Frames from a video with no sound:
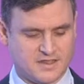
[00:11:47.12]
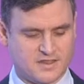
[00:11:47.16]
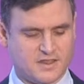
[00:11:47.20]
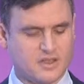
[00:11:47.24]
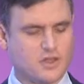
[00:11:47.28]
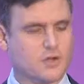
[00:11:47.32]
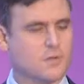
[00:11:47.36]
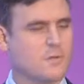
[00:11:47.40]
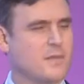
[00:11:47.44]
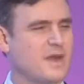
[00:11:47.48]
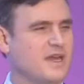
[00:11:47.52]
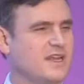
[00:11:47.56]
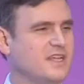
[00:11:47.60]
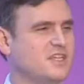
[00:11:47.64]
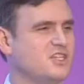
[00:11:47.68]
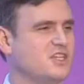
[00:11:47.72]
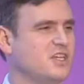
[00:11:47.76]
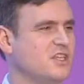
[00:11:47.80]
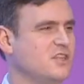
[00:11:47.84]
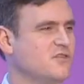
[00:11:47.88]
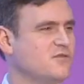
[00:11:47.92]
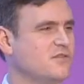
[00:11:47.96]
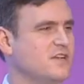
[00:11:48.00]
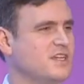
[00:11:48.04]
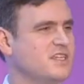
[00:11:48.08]
that you're
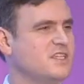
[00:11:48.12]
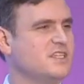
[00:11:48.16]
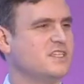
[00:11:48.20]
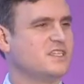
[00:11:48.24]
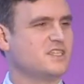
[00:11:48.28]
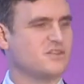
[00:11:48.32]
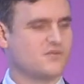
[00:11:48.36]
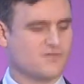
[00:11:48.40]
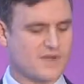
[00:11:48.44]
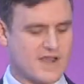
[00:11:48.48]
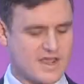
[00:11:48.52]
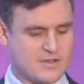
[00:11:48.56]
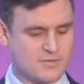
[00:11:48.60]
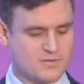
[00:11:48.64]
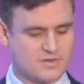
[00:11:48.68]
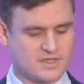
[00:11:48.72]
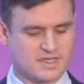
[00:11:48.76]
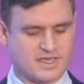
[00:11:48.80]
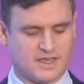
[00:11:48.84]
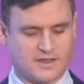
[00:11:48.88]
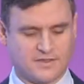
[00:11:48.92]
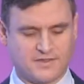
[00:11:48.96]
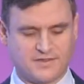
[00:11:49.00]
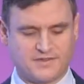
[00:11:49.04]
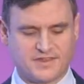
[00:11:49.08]
managing the risks around
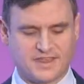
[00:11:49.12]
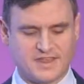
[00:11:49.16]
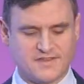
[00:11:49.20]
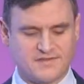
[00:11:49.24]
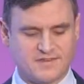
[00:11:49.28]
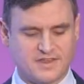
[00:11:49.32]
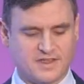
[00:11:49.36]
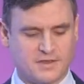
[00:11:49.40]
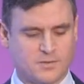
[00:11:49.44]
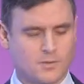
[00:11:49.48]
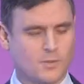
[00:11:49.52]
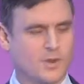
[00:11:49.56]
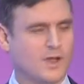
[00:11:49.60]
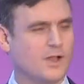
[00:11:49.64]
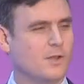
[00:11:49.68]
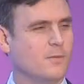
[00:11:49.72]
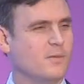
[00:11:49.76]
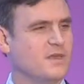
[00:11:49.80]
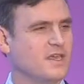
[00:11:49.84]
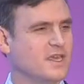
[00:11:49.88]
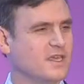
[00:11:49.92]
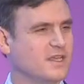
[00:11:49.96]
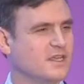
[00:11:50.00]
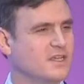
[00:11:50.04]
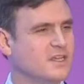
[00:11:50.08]
health, safety and
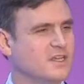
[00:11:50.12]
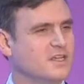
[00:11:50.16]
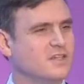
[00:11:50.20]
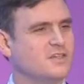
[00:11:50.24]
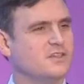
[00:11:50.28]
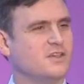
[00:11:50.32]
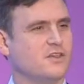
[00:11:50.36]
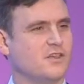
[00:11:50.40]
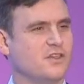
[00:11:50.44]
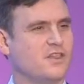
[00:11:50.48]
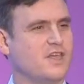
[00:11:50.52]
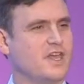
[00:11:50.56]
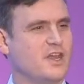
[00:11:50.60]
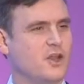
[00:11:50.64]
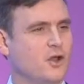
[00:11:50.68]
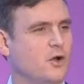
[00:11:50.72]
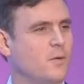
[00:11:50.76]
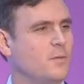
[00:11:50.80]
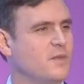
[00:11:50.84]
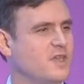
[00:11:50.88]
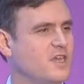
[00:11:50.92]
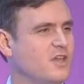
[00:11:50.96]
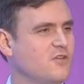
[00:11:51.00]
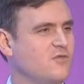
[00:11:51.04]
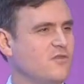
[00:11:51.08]
well-being so that they're
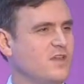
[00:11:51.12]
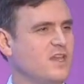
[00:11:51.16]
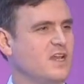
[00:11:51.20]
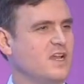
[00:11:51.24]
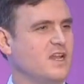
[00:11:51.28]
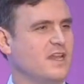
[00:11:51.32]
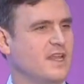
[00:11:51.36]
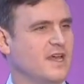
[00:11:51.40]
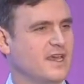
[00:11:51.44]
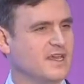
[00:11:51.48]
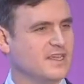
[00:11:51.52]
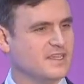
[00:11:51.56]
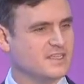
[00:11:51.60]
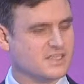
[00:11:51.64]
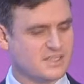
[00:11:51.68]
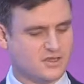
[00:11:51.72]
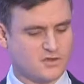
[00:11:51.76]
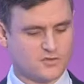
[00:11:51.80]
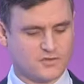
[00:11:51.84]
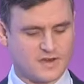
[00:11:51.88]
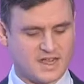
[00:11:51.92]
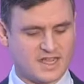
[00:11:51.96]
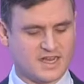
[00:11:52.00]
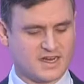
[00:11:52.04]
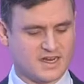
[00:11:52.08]
not being realised,
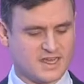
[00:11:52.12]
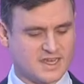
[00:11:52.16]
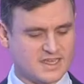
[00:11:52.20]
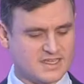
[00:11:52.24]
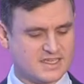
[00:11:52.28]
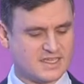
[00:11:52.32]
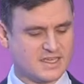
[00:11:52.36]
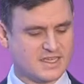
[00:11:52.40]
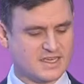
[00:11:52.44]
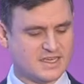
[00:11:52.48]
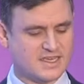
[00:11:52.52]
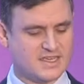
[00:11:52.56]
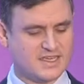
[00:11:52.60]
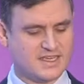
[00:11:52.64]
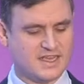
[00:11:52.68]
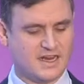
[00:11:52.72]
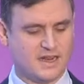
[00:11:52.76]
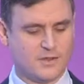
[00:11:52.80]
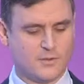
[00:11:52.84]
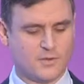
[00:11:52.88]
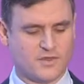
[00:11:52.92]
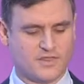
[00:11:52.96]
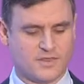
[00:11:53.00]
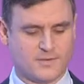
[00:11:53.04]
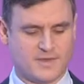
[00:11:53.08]
you're recognising and
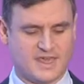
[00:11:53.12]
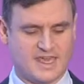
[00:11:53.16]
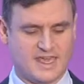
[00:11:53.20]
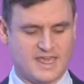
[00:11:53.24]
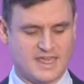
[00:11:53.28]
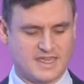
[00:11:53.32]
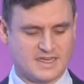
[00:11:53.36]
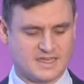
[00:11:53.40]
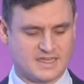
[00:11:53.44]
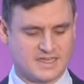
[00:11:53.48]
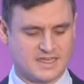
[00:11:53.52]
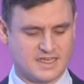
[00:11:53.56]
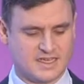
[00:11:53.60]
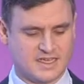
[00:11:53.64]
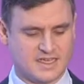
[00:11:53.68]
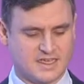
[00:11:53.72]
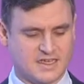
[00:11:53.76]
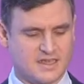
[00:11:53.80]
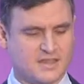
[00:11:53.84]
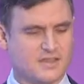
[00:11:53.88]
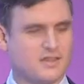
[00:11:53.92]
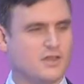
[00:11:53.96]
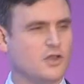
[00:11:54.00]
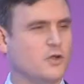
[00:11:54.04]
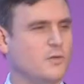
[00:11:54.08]
dealing with them ahead,
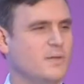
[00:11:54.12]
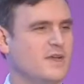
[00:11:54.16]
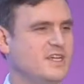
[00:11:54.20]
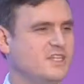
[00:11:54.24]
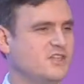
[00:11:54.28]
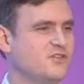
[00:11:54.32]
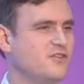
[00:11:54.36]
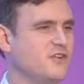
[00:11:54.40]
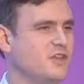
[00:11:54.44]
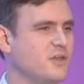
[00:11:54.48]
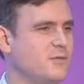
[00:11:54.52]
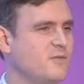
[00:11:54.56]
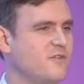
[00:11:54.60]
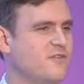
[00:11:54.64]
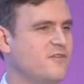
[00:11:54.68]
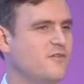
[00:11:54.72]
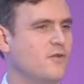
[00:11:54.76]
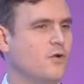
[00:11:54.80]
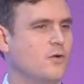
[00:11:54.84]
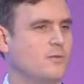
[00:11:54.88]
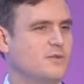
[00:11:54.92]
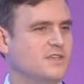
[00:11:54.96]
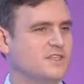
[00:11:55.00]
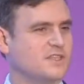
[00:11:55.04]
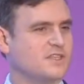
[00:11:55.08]
that you're measuring your
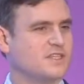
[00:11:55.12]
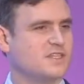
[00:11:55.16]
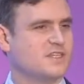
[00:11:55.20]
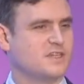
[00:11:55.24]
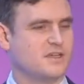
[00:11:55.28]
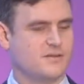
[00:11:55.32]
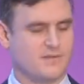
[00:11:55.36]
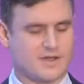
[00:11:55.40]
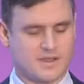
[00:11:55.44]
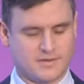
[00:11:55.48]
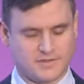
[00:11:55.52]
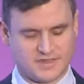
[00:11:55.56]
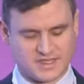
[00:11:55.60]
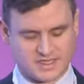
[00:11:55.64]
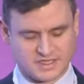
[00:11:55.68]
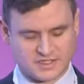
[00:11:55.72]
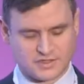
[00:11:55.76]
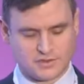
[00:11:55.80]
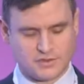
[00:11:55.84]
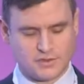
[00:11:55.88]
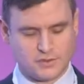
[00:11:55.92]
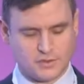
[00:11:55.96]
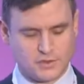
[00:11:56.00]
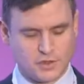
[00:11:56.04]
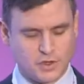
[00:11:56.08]
performance around this
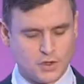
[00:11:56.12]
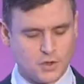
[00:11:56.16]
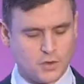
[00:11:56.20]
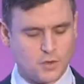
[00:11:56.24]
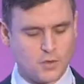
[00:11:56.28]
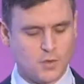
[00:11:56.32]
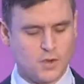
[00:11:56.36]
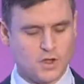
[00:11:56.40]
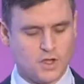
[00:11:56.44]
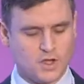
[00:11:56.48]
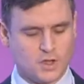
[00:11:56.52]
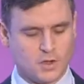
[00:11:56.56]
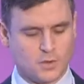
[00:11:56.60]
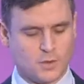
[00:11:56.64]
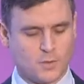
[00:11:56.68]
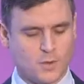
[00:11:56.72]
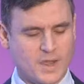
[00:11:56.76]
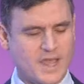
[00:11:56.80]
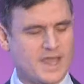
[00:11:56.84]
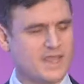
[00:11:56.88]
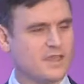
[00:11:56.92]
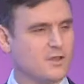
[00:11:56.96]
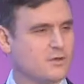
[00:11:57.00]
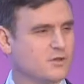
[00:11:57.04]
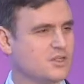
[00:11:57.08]
so you know
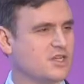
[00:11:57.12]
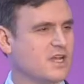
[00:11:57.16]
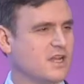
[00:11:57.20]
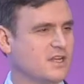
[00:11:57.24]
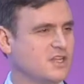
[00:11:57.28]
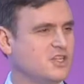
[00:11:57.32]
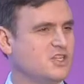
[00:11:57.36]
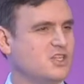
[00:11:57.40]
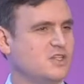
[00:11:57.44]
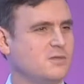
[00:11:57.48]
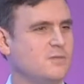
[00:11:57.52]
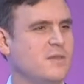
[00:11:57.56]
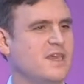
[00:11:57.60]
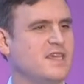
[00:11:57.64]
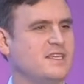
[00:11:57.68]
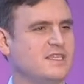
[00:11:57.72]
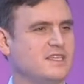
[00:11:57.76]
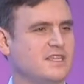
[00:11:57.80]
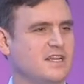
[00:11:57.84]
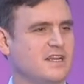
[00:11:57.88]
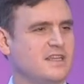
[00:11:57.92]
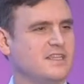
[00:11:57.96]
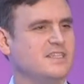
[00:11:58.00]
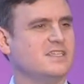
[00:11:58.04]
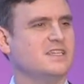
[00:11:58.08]
where your challenges may
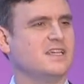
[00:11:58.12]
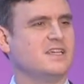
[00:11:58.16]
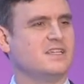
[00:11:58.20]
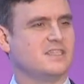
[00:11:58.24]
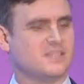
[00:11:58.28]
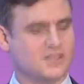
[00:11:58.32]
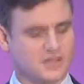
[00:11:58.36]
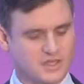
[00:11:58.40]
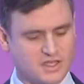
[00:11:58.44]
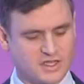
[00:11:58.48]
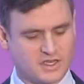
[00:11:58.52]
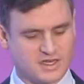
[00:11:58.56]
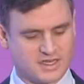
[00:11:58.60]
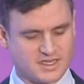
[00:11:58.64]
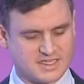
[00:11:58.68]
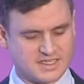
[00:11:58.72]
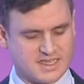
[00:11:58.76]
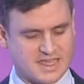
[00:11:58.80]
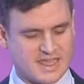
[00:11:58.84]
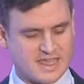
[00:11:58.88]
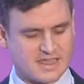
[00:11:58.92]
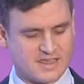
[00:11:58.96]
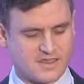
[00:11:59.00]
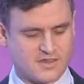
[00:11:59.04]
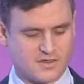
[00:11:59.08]
still exist and you can
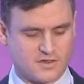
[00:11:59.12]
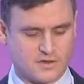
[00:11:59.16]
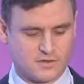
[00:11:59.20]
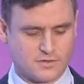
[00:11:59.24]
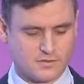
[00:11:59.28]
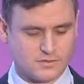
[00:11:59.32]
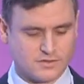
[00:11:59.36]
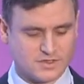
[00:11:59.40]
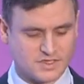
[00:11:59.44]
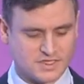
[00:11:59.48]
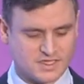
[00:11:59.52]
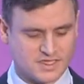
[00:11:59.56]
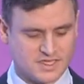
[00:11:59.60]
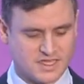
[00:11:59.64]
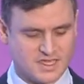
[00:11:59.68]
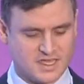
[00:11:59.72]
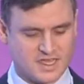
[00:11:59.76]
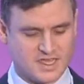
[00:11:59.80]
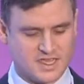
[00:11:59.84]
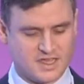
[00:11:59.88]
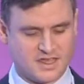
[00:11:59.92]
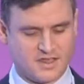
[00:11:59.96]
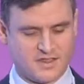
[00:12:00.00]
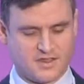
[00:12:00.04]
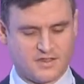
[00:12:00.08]
attack those.
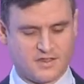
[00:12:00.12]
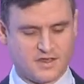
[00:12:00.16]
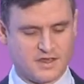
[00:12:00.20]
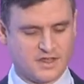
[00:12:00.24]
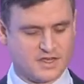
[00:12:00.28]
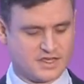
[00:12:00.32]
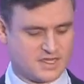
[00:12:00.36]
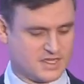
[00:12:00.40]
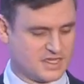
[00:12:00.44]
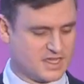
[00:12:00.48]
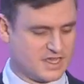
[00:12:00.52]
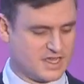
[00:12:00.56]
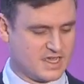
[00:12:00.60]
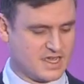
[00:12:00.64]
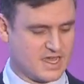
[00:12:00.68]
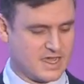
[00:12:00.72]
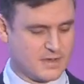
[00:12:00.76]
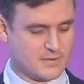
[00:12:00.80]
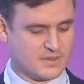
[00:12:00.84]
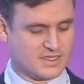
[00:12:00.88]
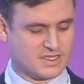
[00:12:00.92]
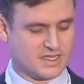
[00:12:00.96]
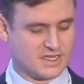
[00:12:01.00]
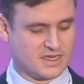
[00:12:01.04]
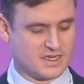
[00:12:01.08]
That
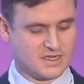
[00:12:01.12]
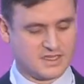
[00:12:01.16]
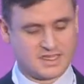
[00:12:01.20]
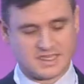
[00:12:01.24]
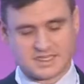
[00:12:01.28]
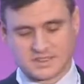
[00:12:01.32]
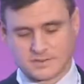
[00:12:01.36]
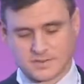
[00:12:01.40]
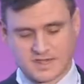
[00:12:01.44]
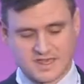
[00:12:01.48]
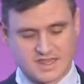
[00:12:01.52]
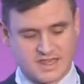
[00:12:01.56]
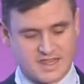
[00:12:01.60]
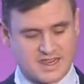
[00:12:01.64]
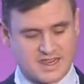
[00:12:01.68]
Highways England, this is where